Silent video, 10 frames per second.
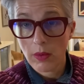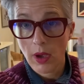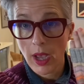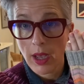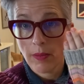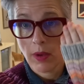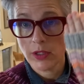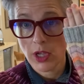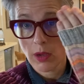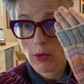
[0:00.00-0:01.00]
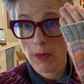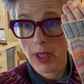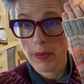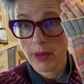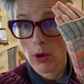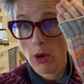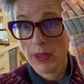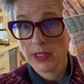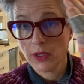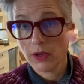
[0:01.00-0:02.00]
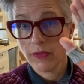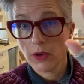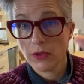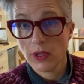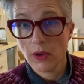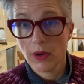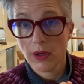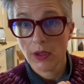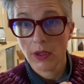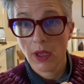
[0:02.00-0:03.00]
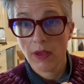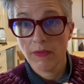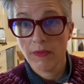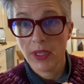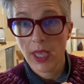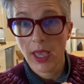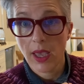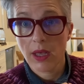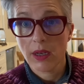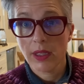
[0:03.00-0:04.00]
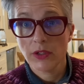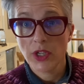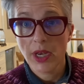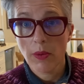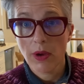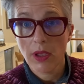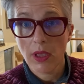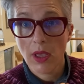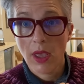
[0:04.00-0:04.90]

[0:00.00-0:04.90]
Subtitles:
I'll talk more about it, but I'm hoping to go to Vogue New York VKL in January,